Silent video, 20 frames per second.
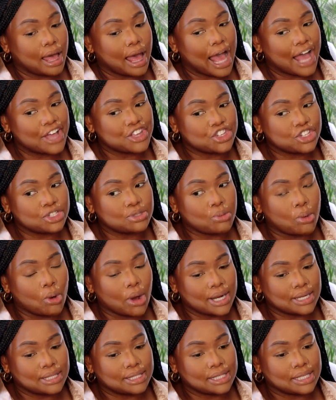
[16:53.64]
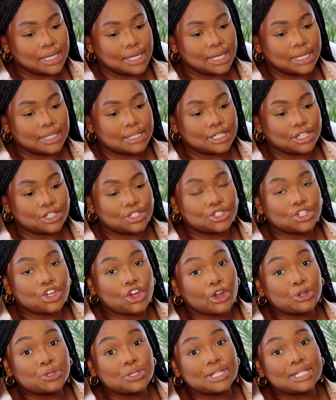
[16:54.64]
I just wanted a
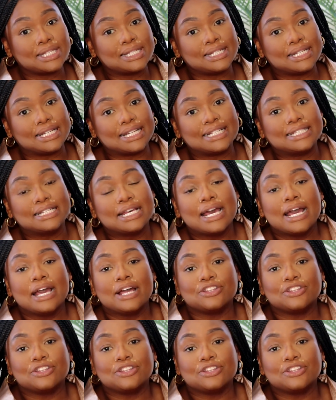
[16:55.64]
skirt with a slit.